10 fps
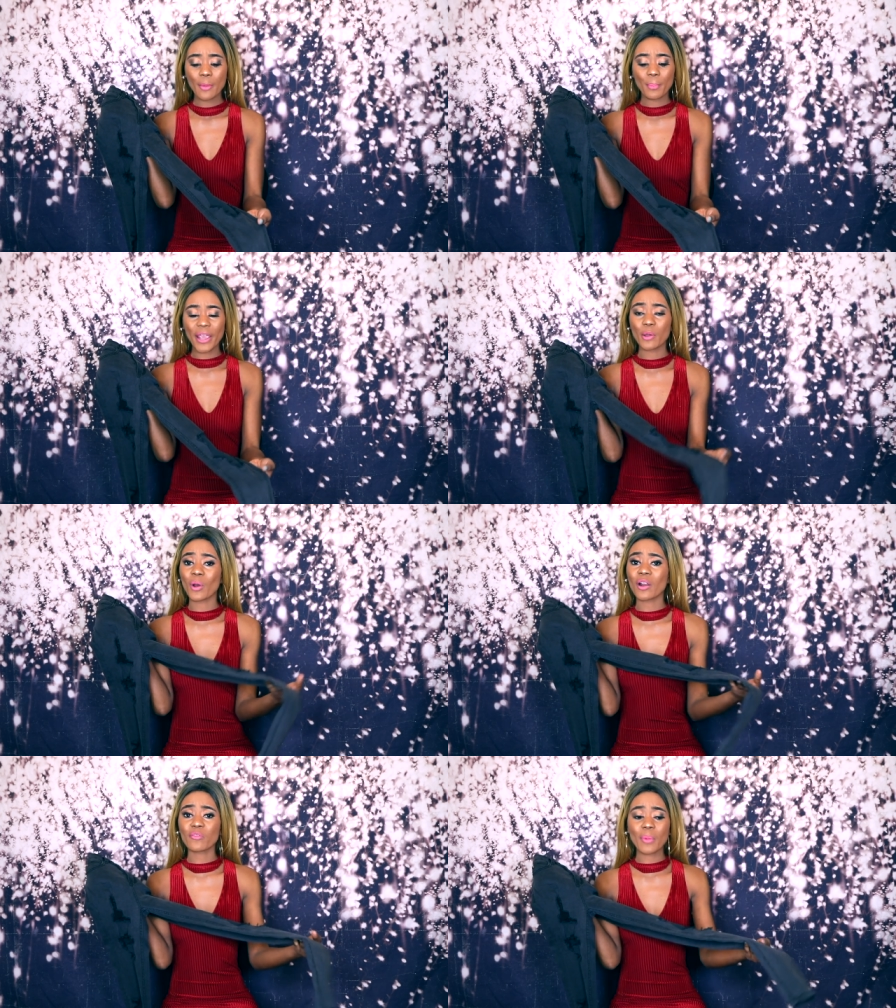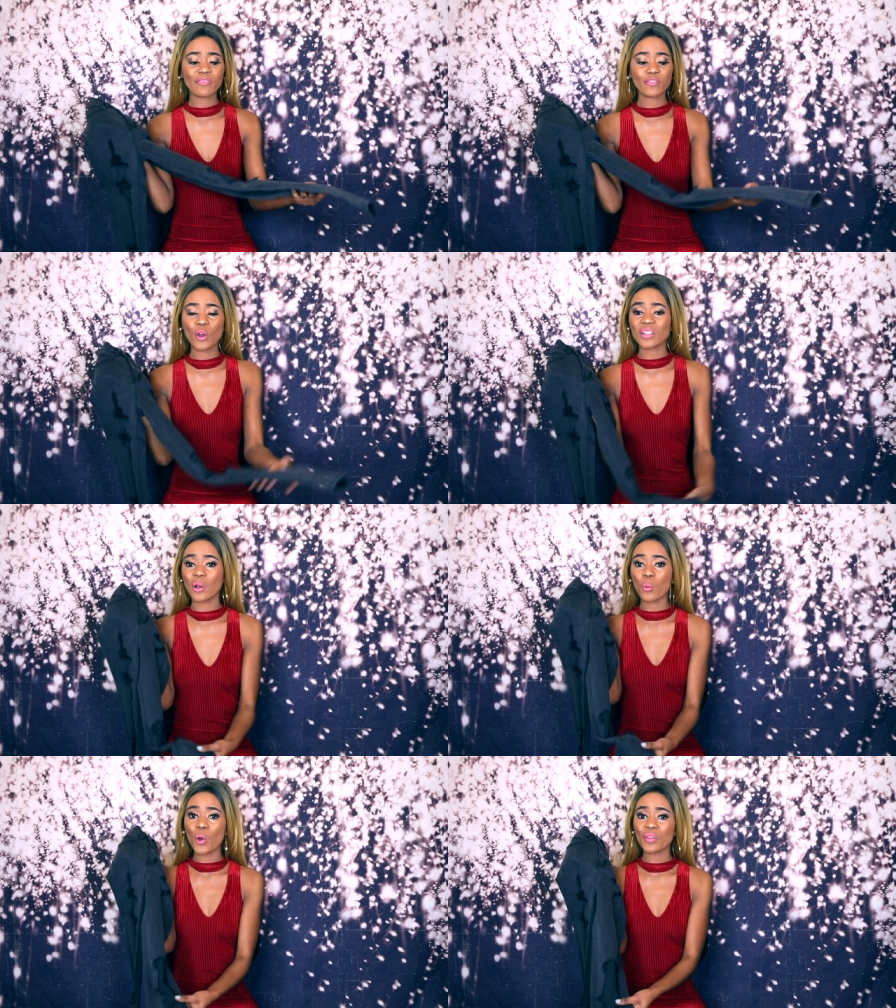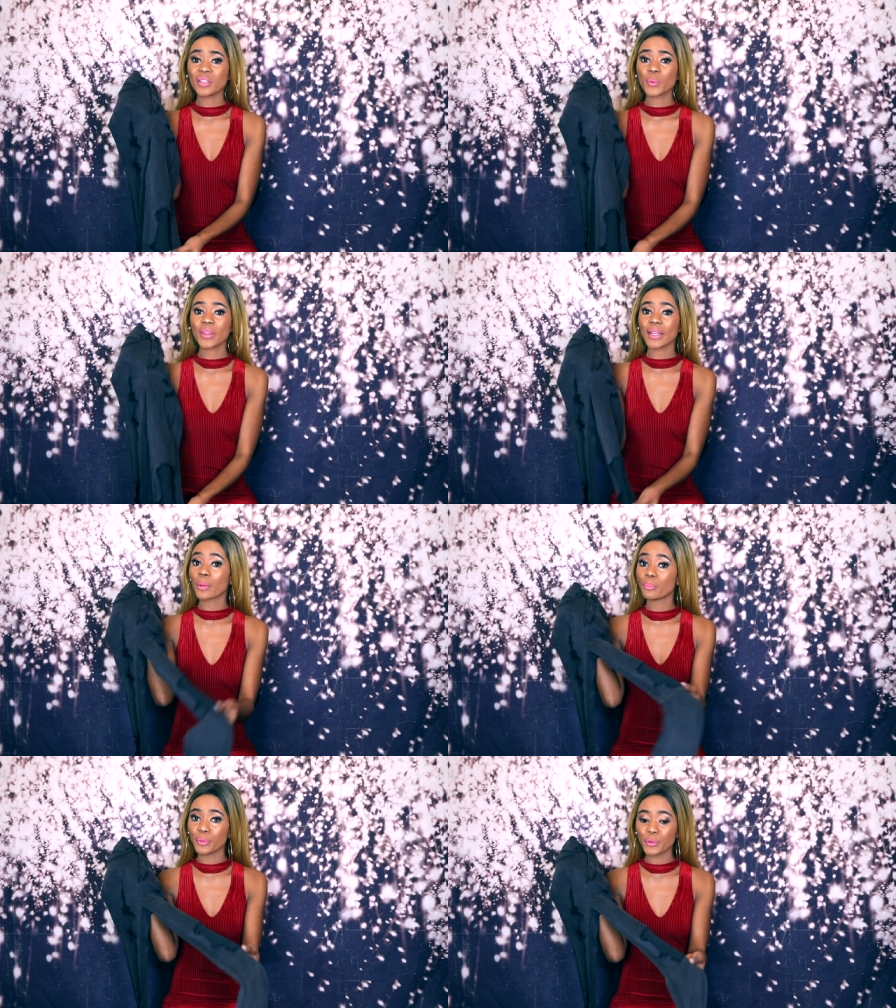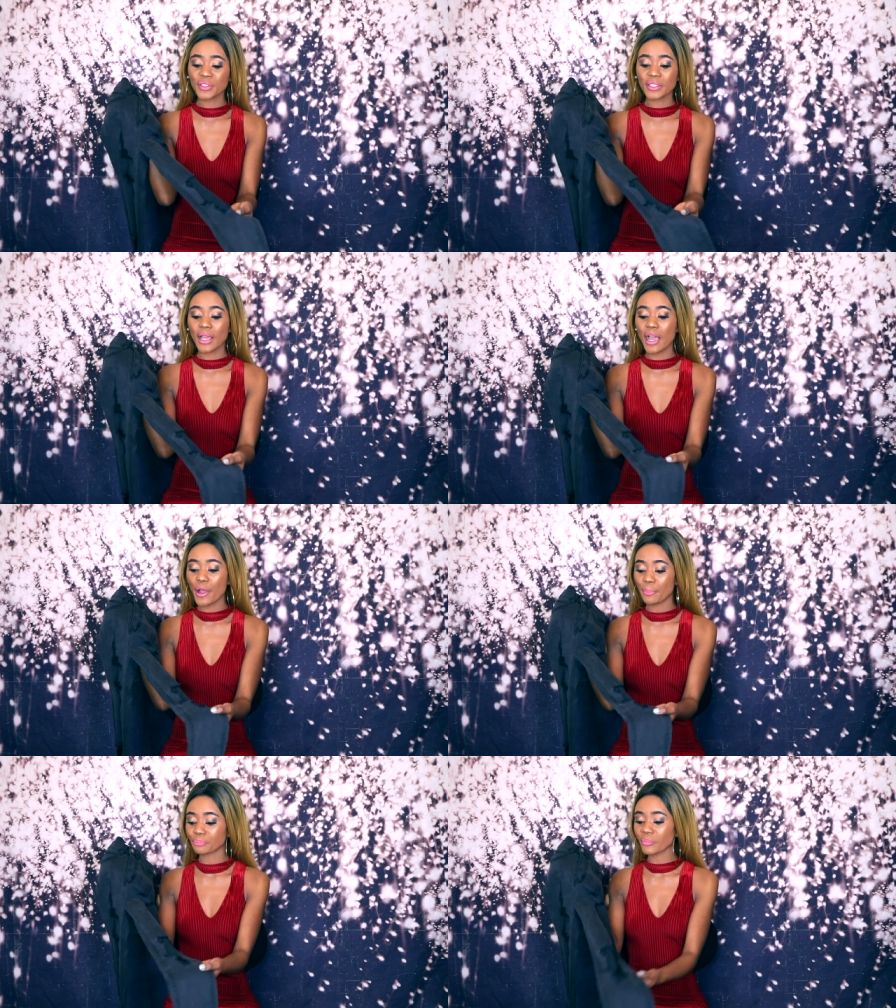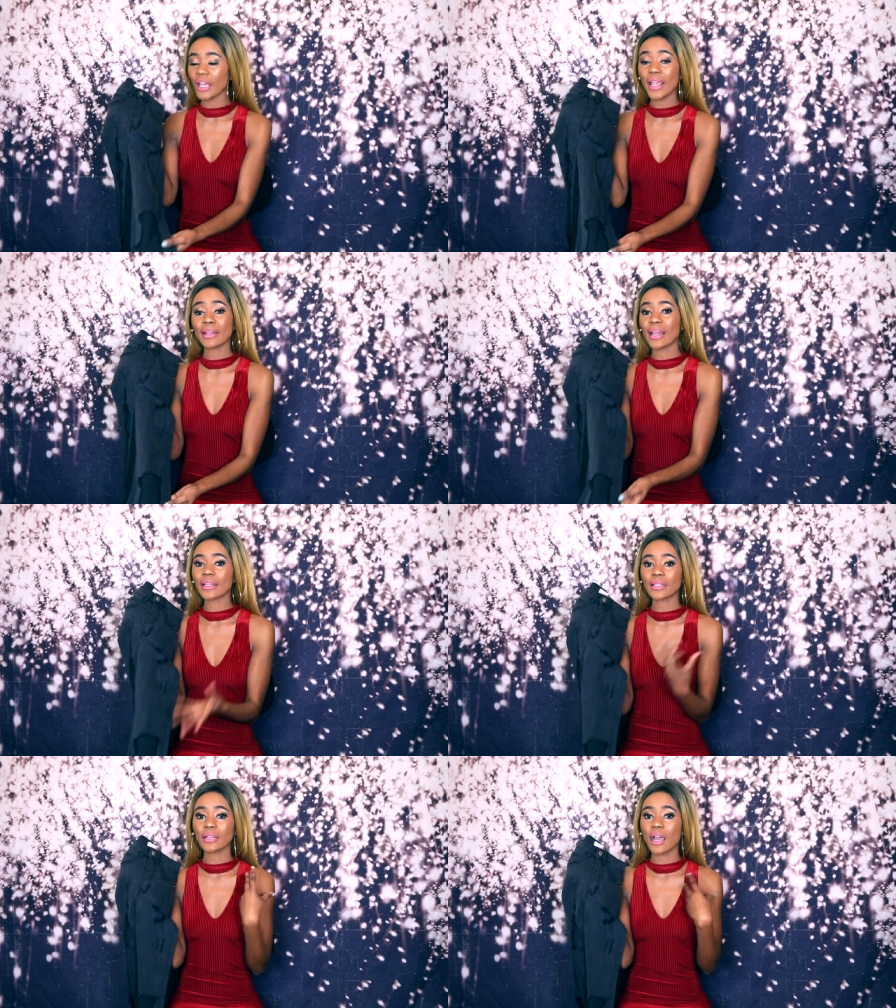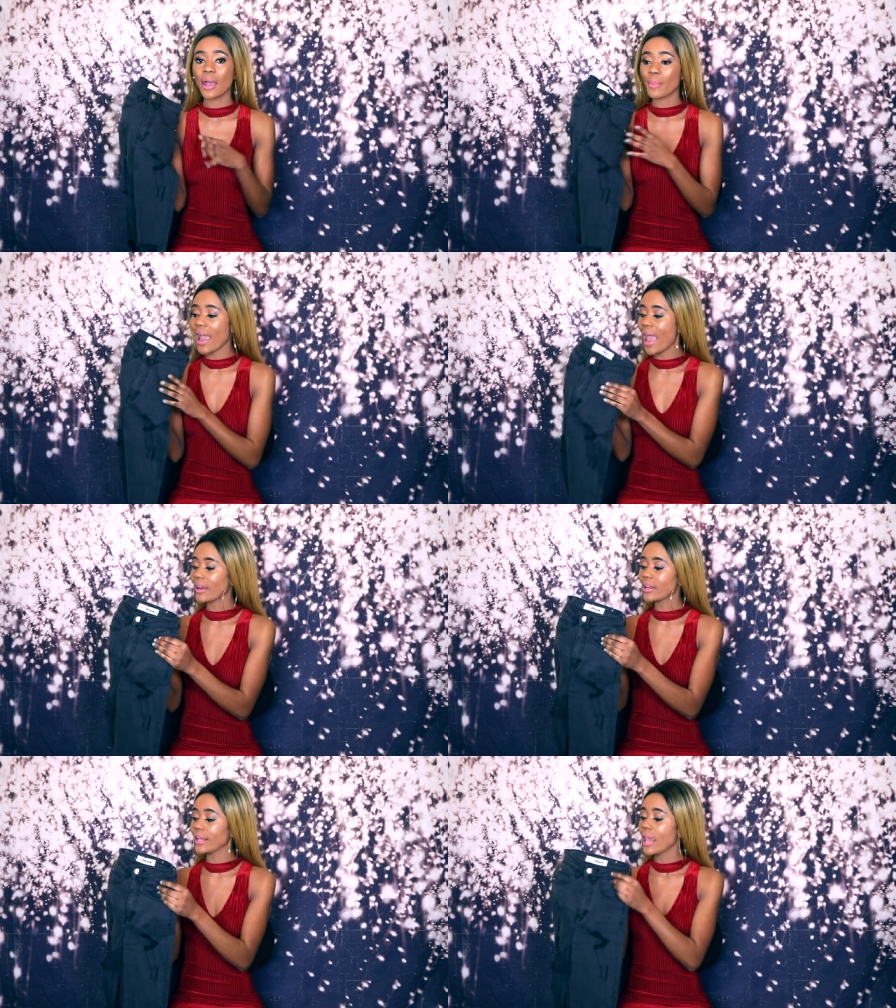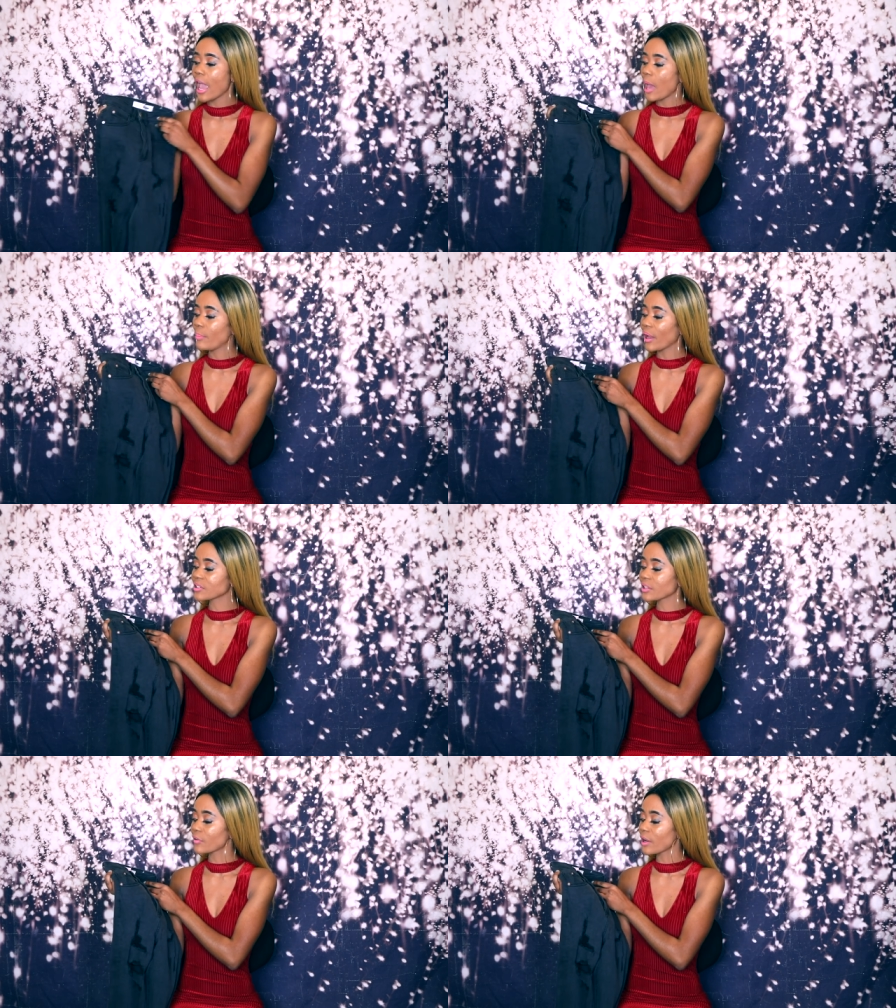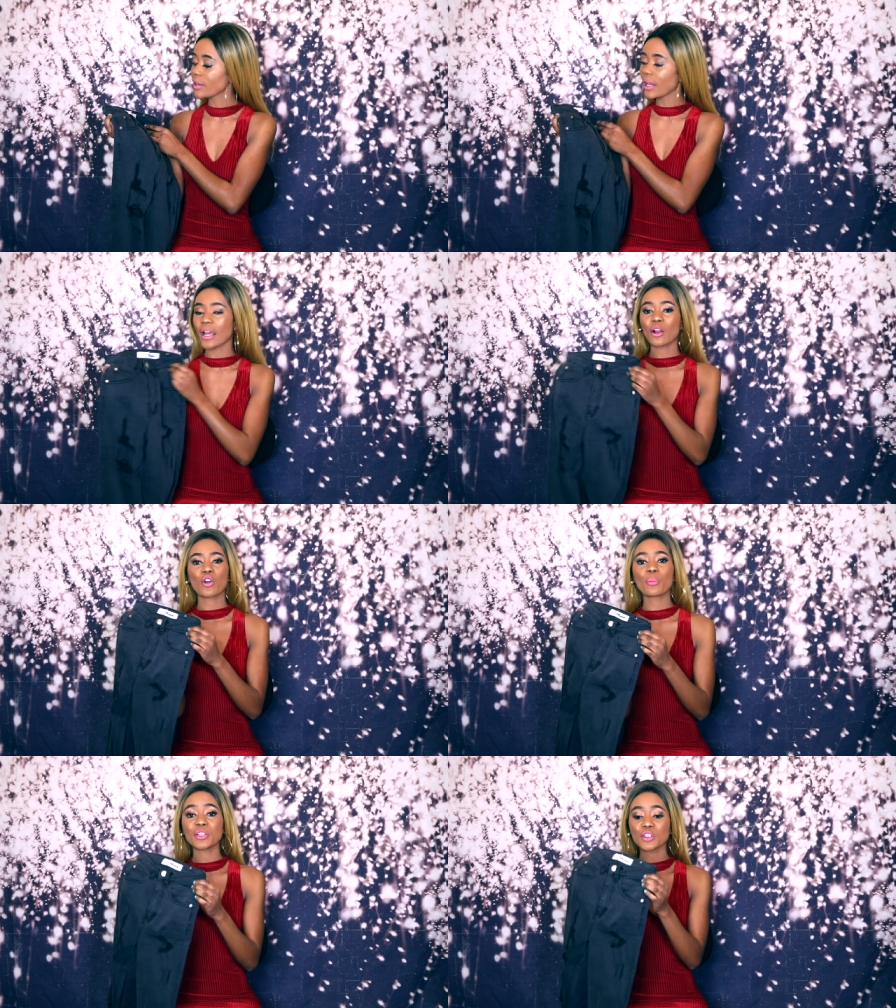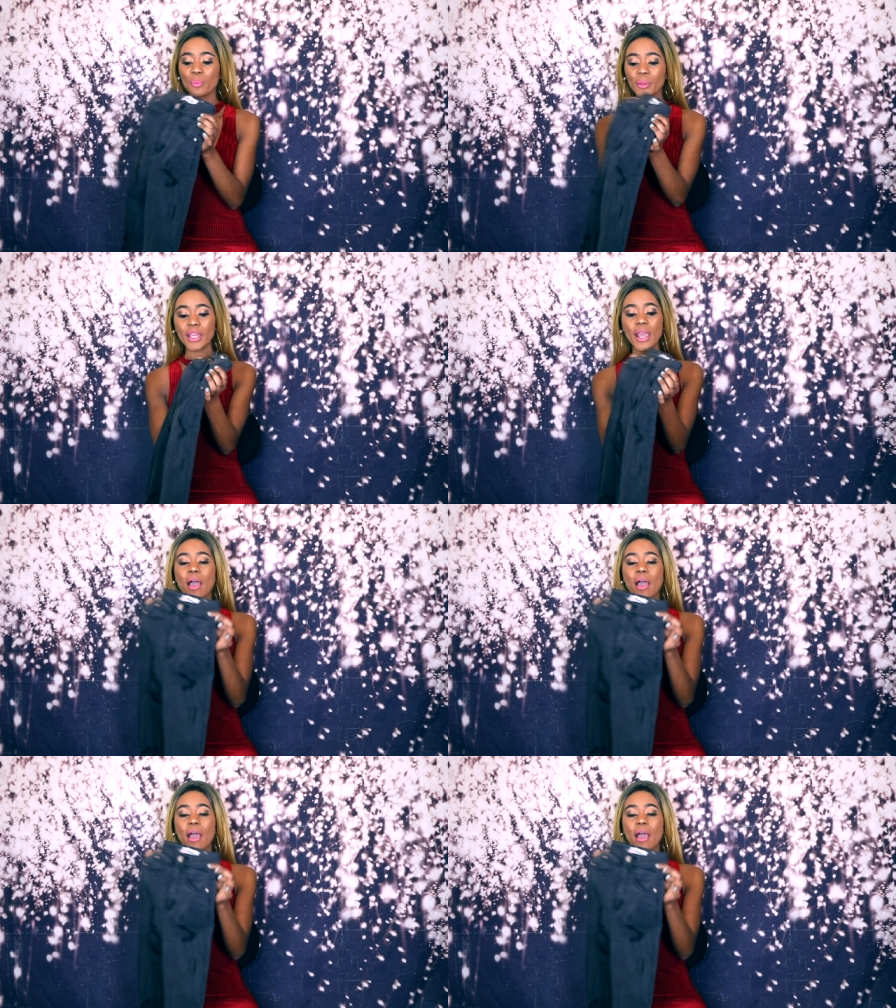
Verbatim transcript: But in one of my vlogs, I wore these with like boots um, and like um, I had a, a belt around it, like a croppy toppy.